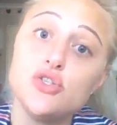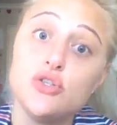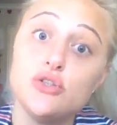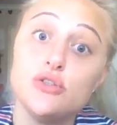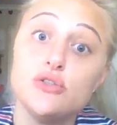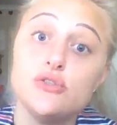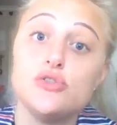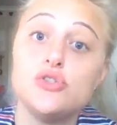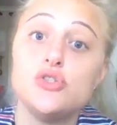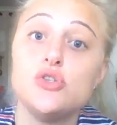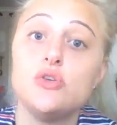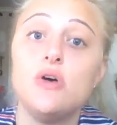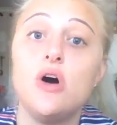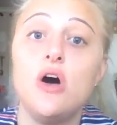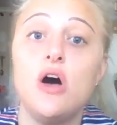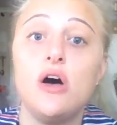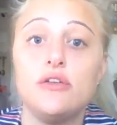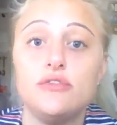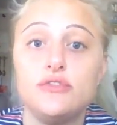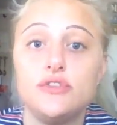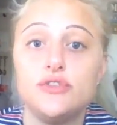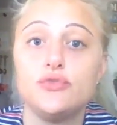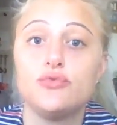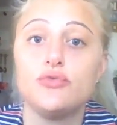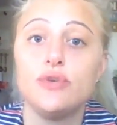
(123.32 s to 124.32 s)
use your
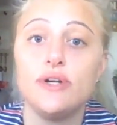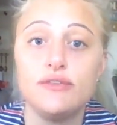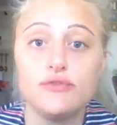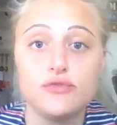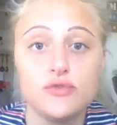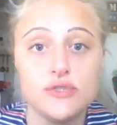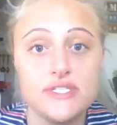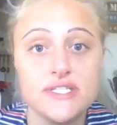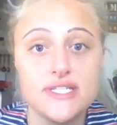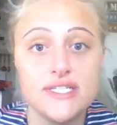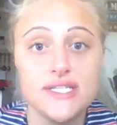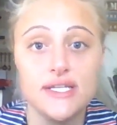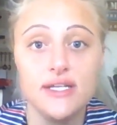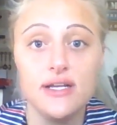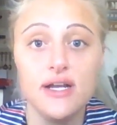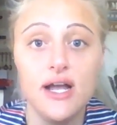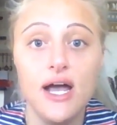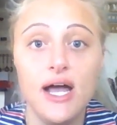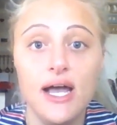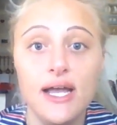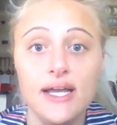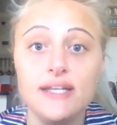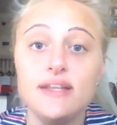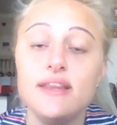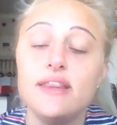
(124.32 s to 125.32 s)
Harvard referencing
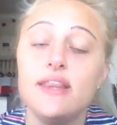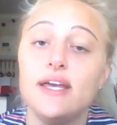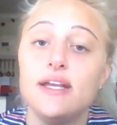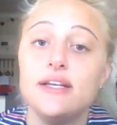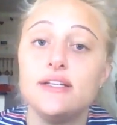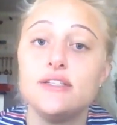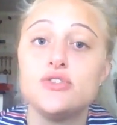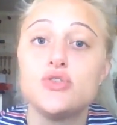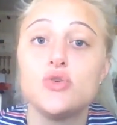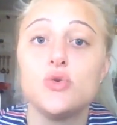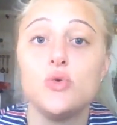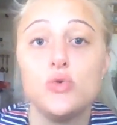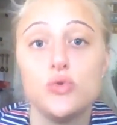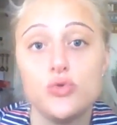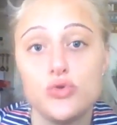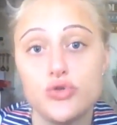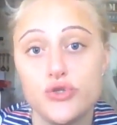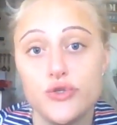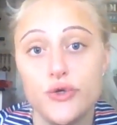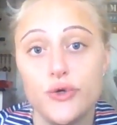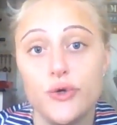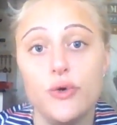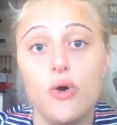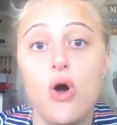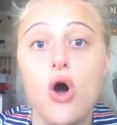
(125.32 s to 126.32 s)
guide that is
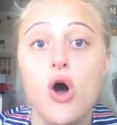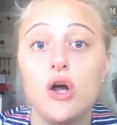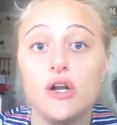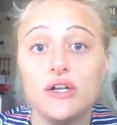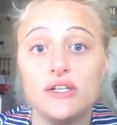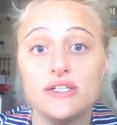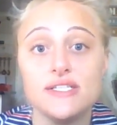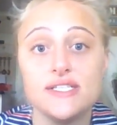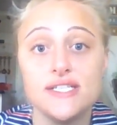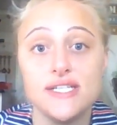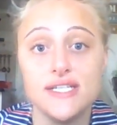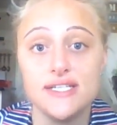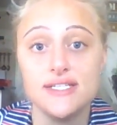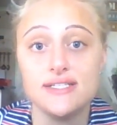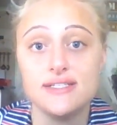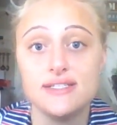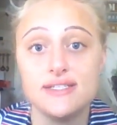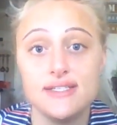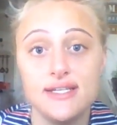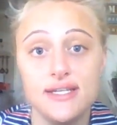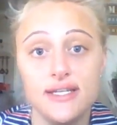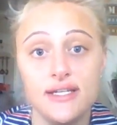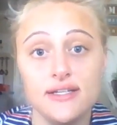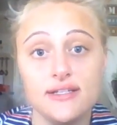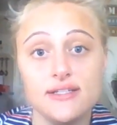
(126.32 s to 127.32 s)
also on
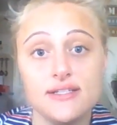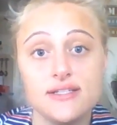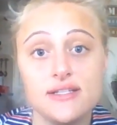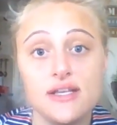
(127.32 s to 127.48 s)
D6.